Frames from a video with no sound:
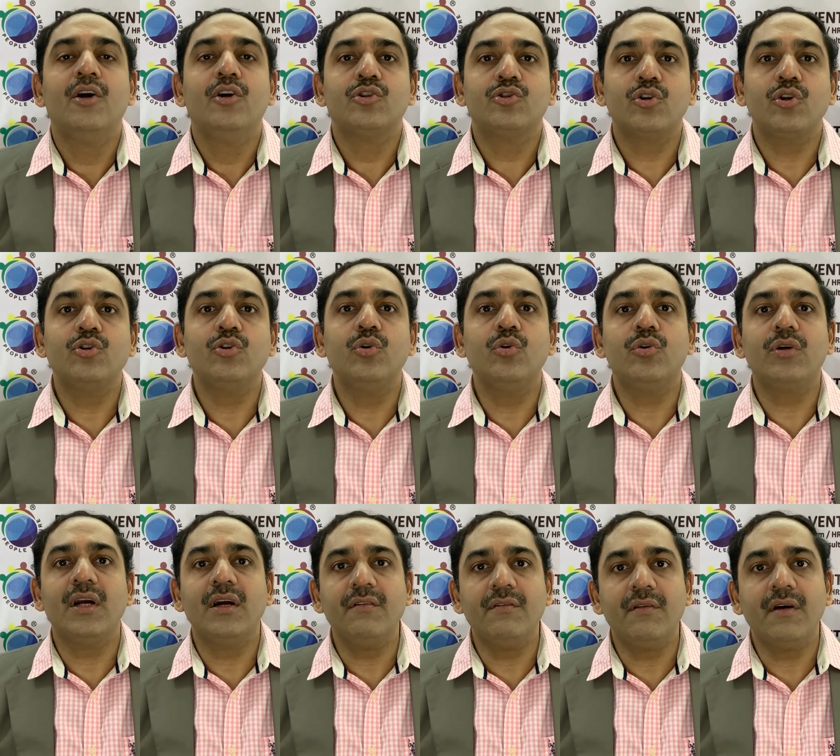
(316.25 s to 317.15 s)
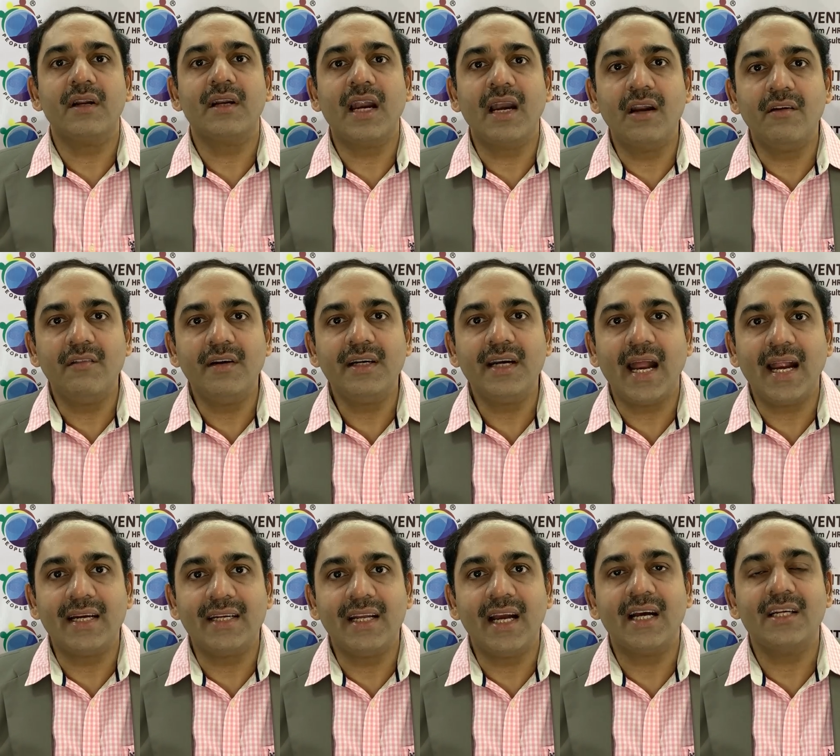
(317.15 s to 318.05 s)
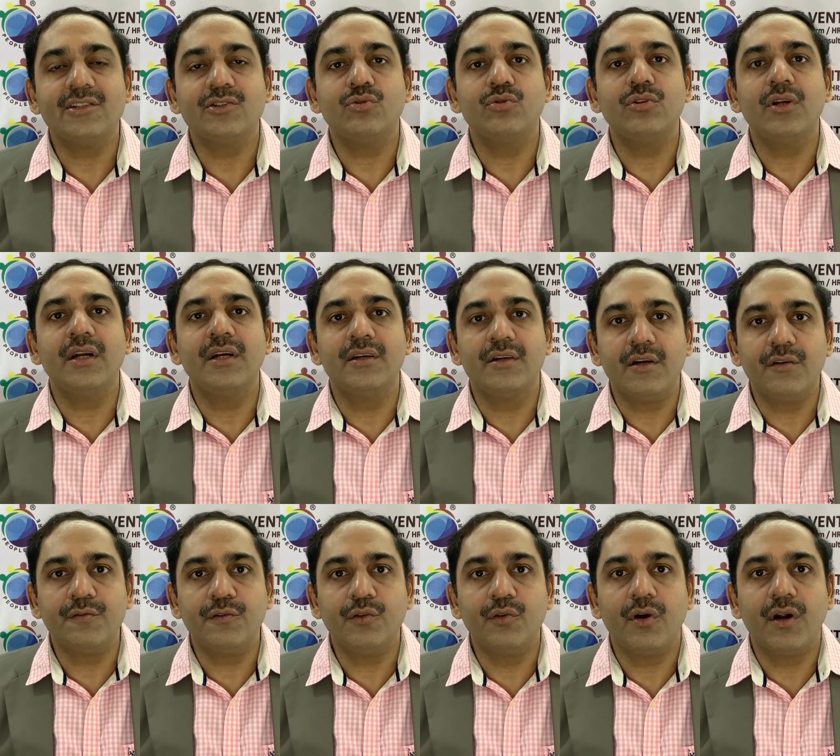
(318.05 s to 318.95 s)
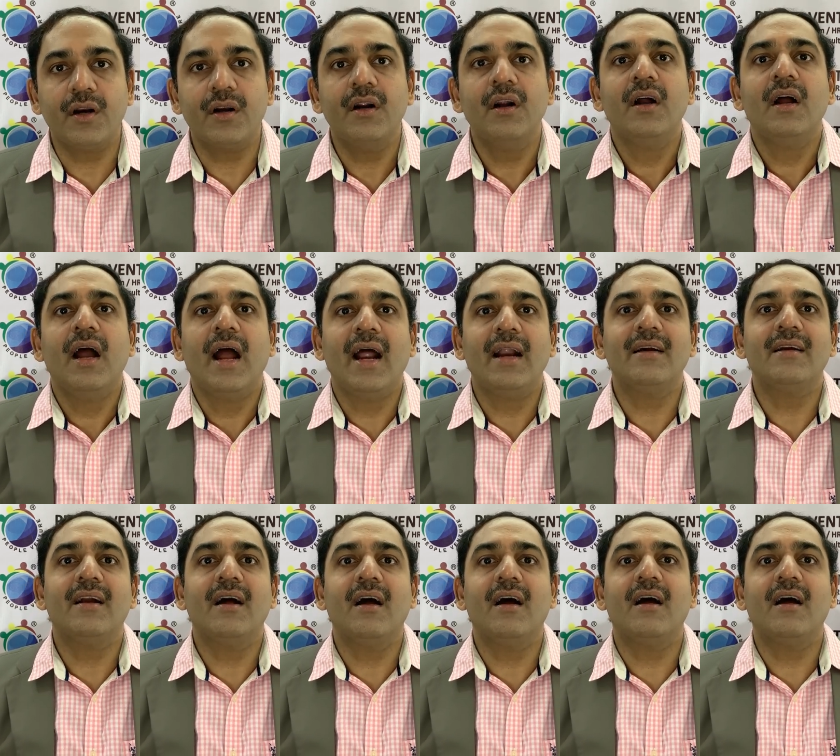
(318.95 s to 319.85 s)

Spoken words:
So you give relevant ideas to the interviewer and